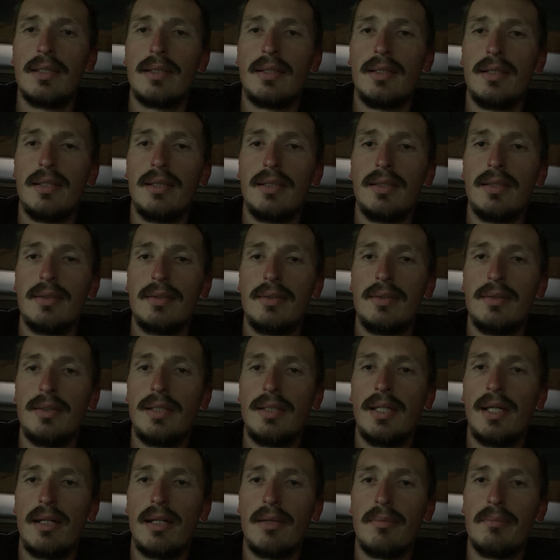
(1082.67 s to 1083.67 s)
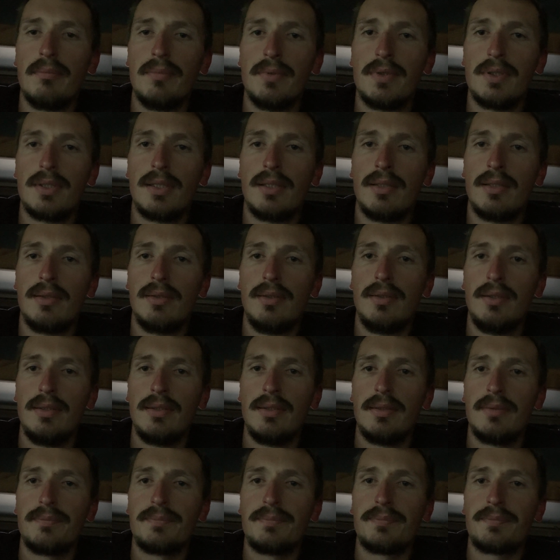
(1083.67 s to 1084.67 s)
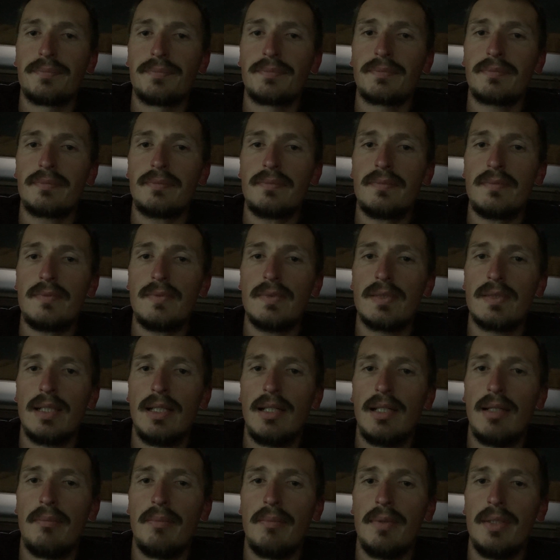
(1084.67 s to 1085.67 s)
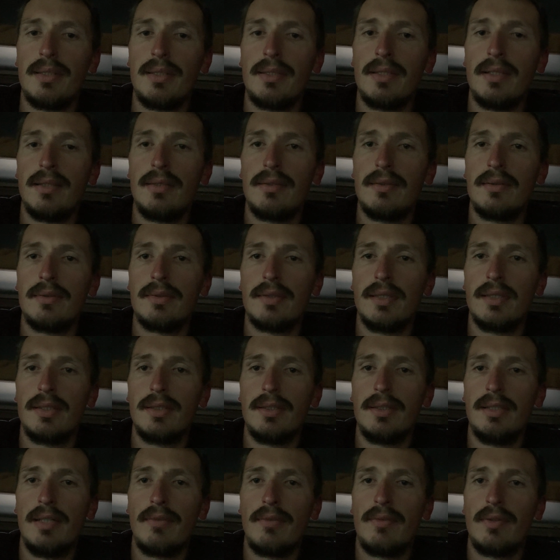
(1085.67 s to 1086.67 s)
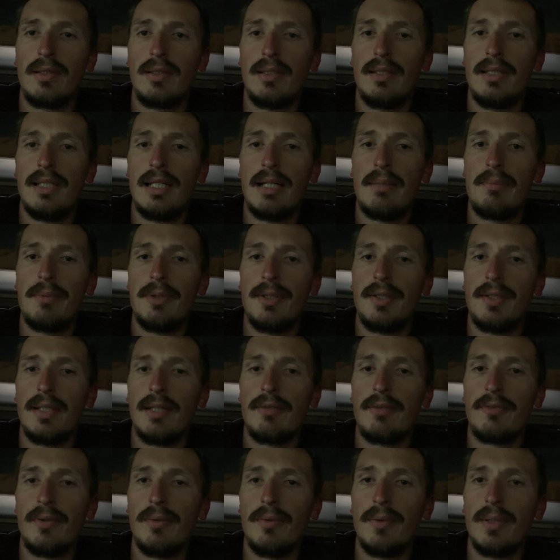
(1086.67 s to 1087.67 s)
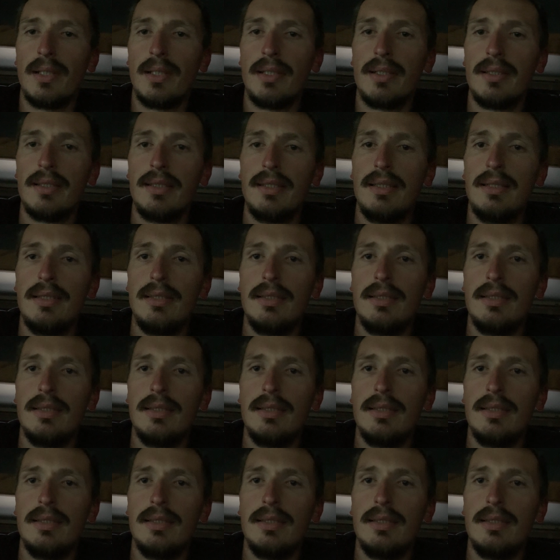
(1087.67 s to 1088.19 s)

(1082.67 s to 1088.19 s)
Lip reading: to get them. So it's definitely happening everywhere.